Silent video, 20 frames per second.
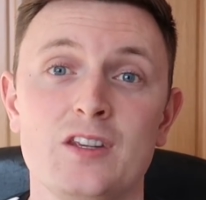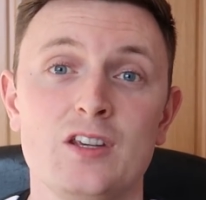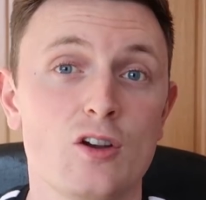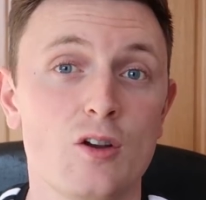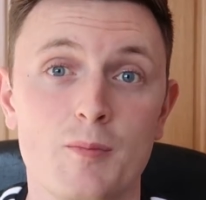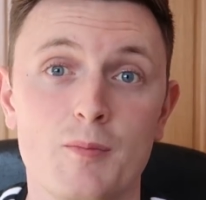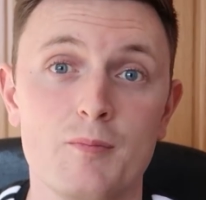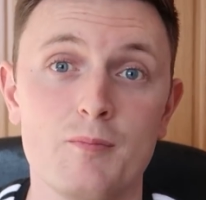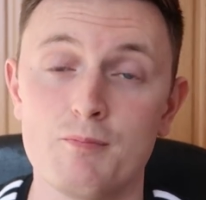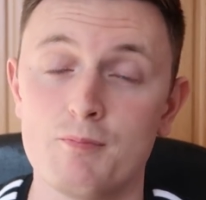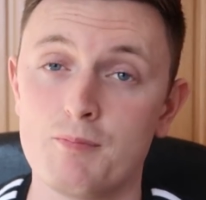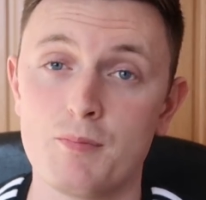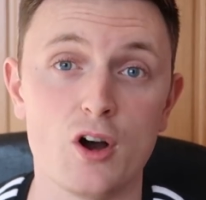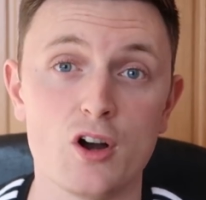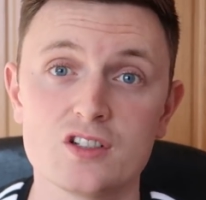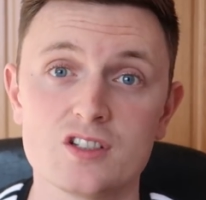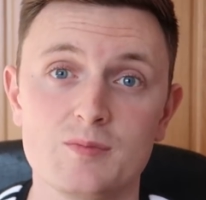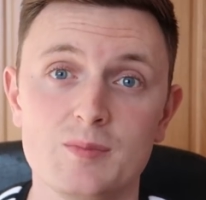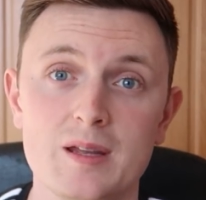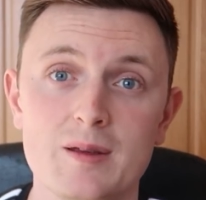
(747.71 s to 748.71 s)
you can
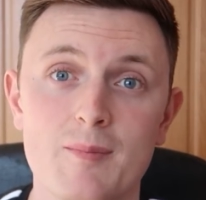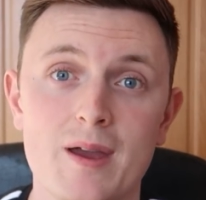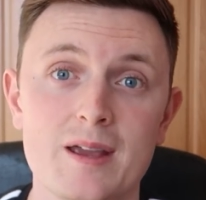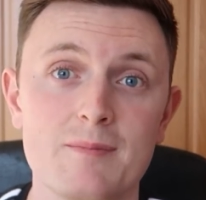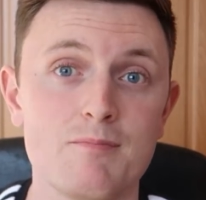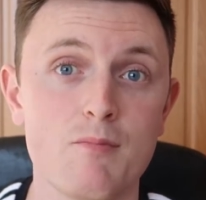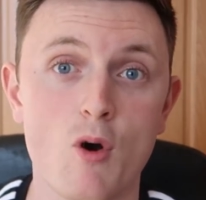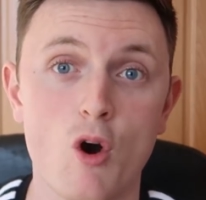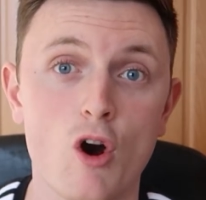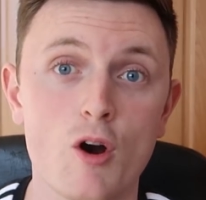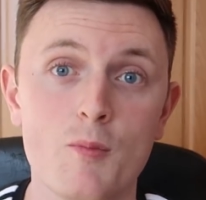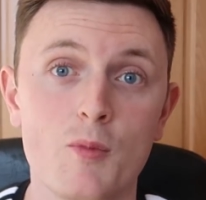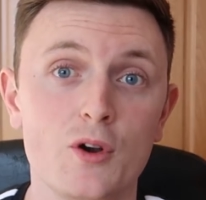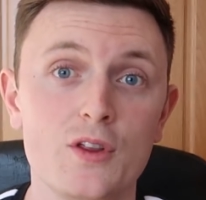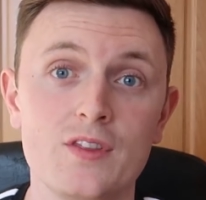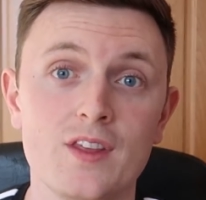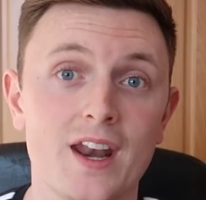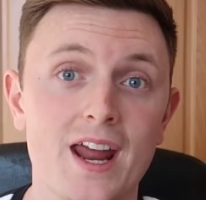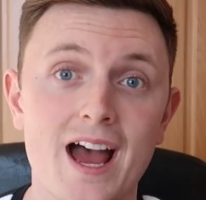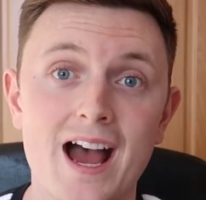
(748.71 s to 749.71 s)
possibly make more
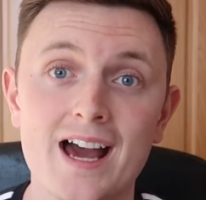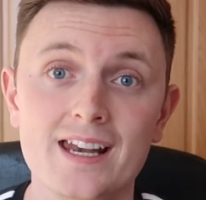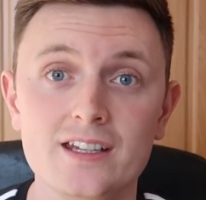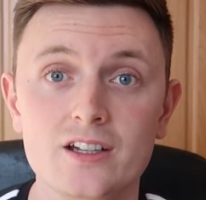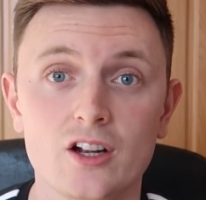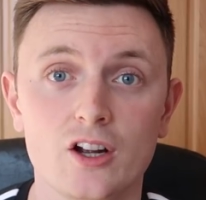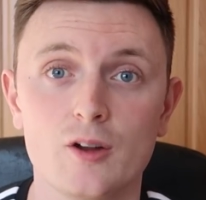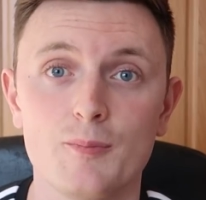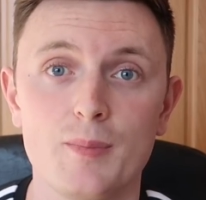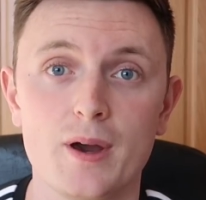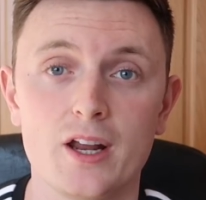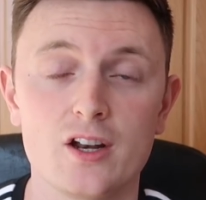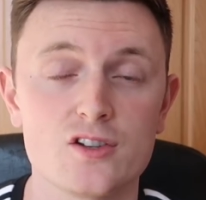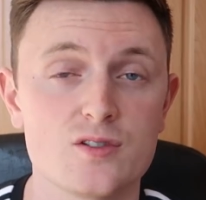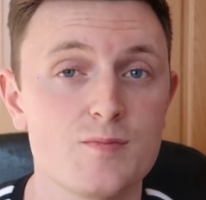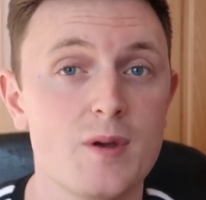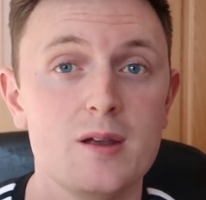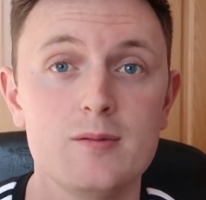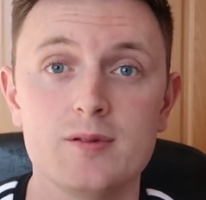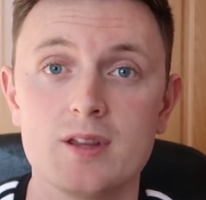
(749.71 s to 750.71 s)
money than any of your
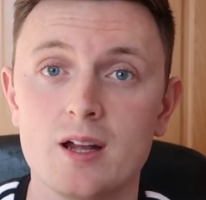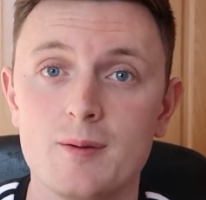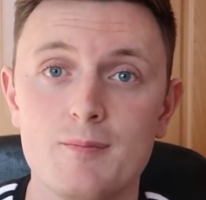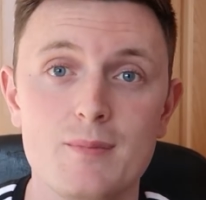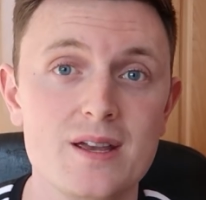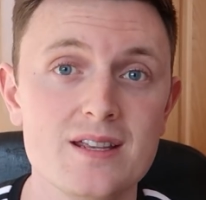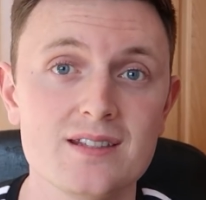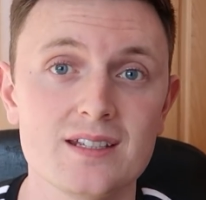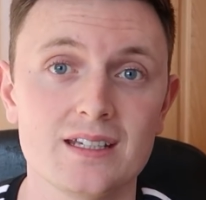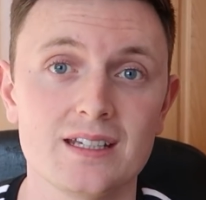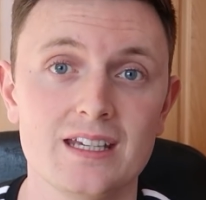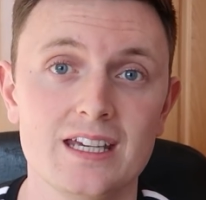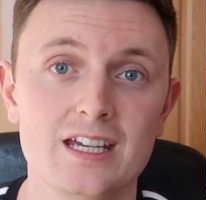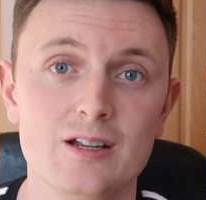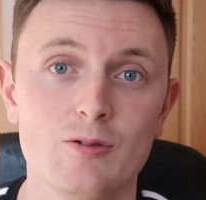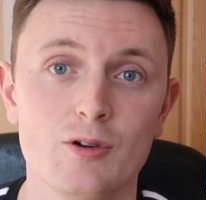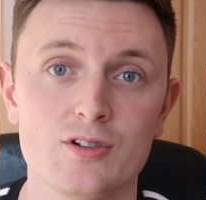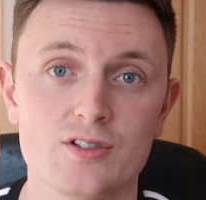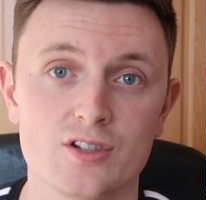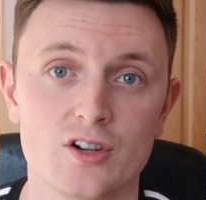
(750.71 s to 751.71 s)
competitors. Maybe they're missing
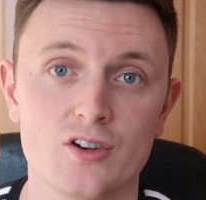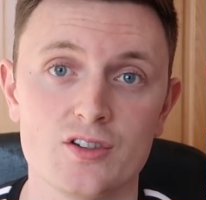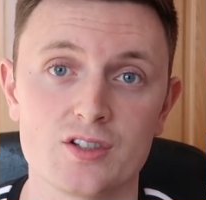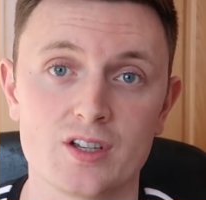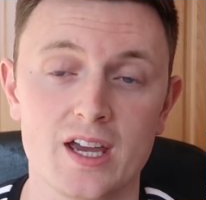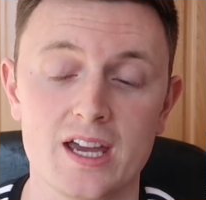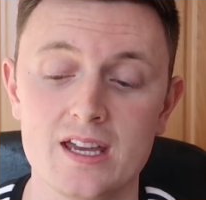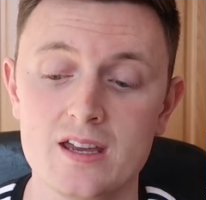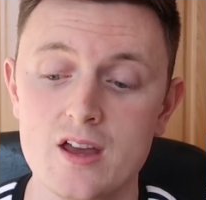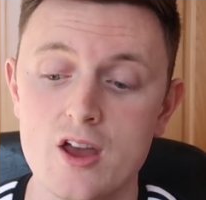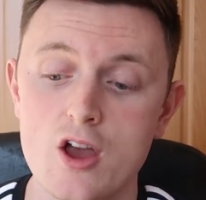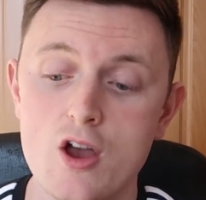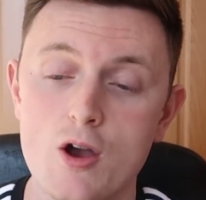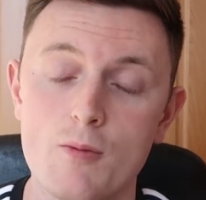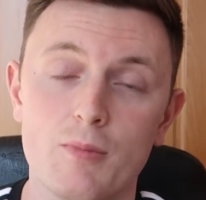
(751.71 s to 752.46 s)
keywords, guys, okay?